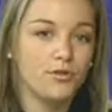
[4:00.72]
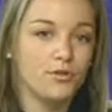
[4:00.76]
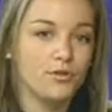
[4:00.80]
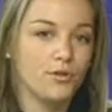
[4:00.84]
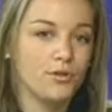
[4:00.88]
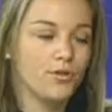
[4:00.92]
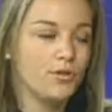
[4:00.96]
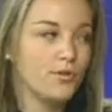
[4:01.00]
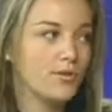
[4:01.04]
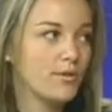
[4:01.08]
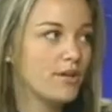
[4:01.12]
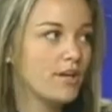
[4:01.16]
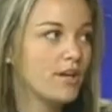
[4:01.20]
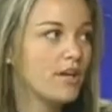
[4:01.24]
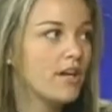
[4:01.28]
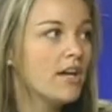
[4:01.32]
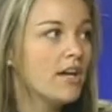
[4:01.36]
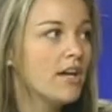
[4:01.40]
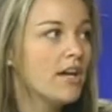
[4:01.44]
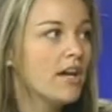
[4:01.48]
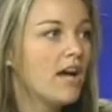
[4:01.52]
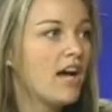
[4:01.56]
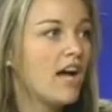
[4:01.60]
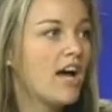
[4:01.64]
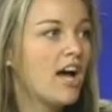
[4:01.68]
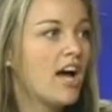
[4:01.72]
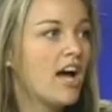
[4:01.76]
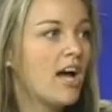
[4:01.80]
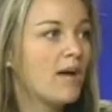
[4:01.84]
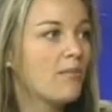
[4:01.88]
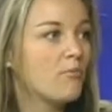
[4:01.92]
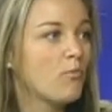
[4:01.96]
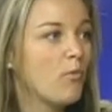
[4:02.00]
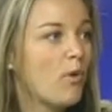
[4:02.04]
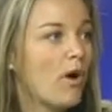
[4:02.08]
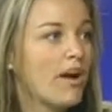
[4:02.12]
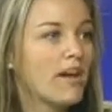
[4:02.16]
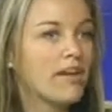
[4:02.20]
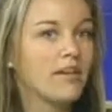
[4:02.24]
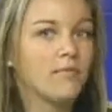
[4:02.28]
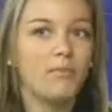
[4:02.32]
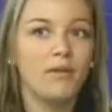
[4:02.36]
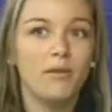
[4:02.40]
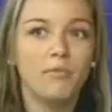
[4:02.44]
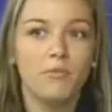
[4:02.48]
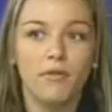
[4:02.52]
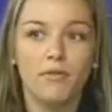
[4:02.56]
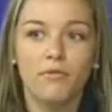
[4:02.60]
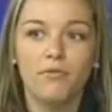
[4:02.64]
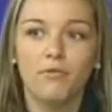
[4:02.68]
tour, walking
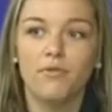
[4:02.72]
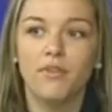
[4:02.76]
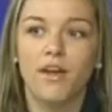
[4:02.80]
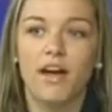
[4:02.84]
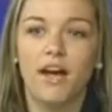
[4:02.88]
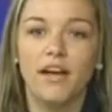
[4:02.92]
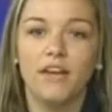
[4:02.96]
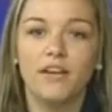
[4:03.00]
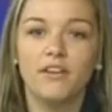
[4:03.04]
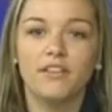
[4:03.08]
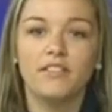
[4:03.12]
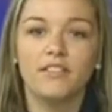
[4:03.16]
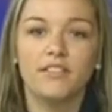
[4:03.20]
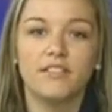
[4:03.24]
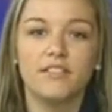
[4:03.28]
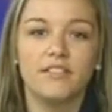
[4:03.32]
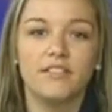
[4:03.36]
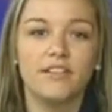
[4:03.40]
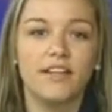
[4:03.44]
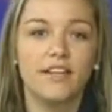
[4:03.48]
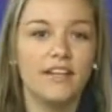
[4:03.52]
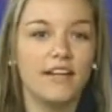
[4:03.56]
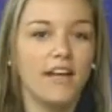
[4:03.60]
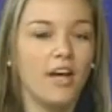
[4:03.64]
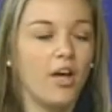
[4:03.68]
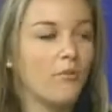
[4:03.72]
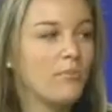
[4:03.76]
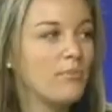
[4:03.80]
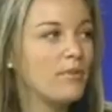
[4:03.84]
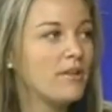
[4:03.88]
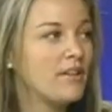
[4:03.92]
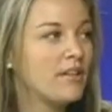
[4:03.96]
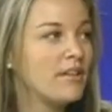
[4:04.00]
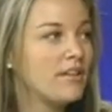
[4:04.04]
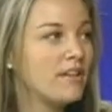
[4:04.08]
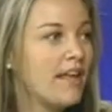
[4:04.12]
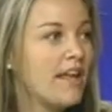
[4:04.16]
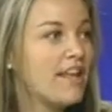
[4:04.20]
people through the aisles and helping